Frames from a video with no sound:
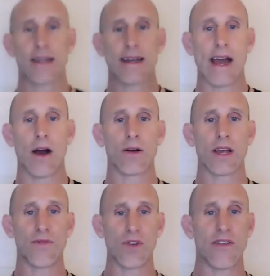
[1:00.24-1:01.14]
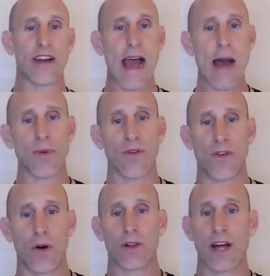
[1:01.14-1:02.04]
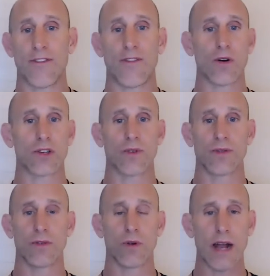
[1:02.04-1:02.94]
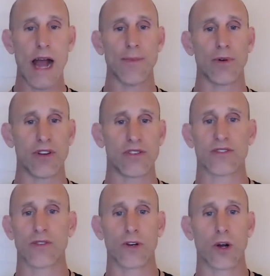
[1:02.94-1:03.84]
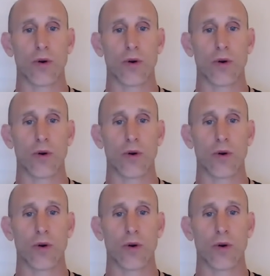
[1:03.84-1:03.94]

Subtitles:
Now, if you have an Apple phone, a lot of folks who are Apple users don't know